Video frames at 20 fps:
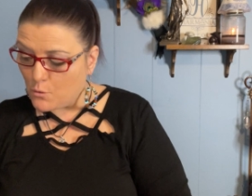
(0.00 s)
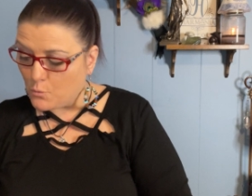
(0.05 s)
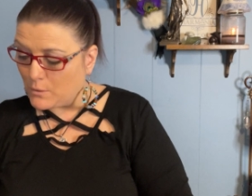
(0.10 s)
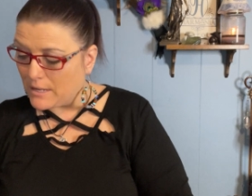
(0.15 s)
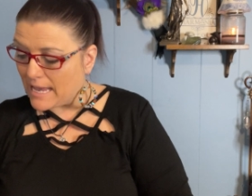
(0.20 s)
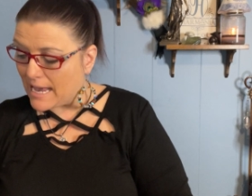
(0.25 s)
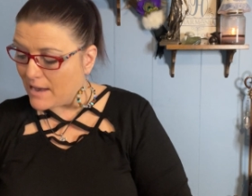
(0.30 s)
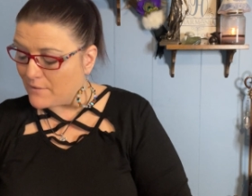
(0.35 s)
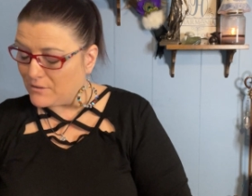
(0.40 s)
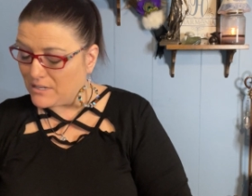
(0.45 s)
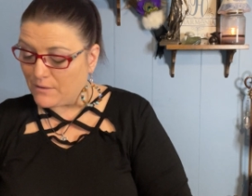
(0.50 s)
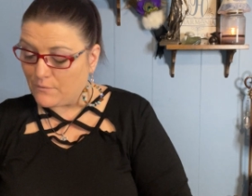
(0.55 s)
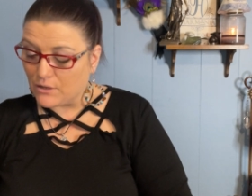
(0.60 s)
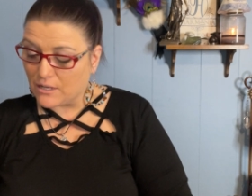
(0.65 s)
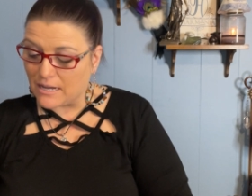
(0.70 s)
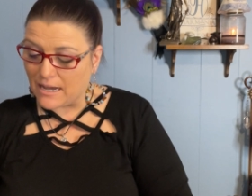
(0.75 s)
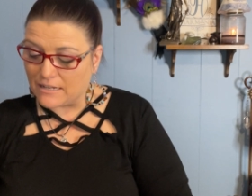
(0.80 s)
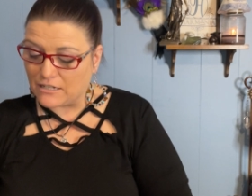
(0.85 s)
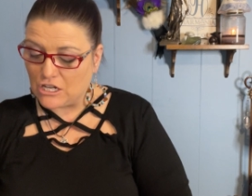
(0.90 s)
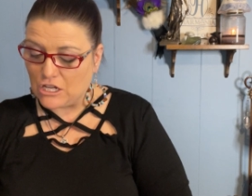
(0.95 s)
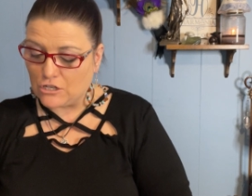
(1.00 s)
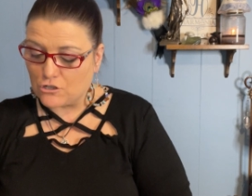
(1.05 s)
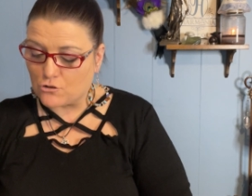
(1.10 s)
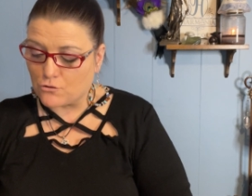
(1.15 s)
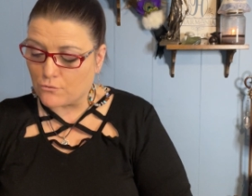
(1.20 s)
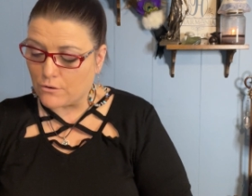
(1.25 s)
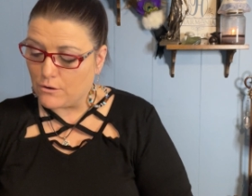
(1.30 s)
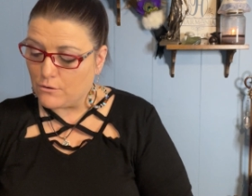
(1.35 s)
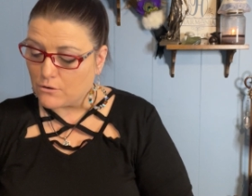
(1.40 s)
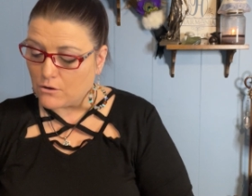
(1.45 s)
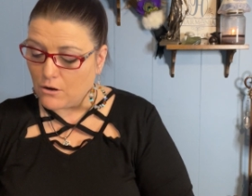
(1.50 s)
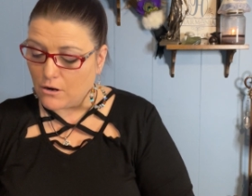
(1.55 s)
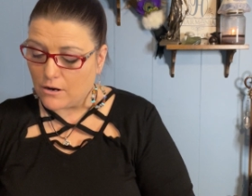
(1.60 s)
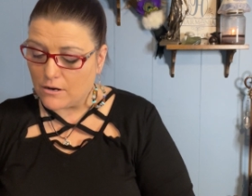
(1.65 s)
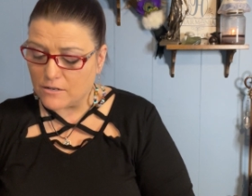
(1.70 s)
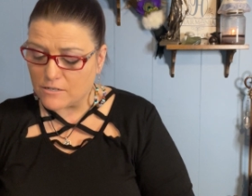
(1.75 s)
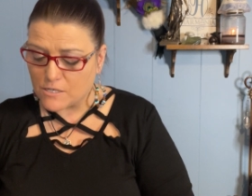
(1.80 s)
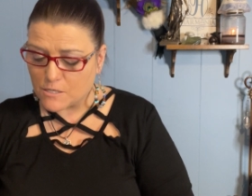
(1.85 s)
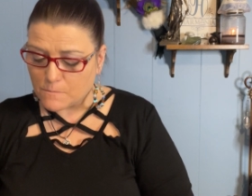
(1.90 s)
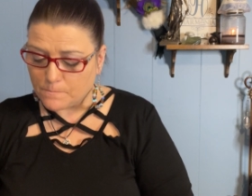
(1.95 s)
and we haven't even gotten into tarot
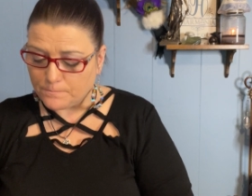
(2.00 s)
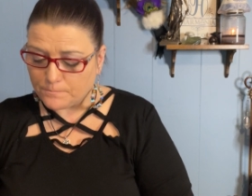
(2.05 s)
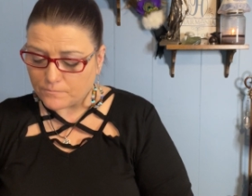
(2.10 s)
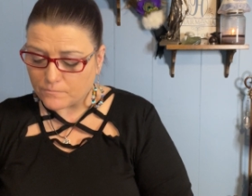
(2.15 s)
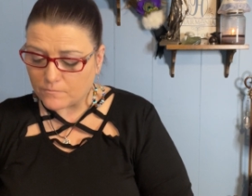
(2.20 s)
cards,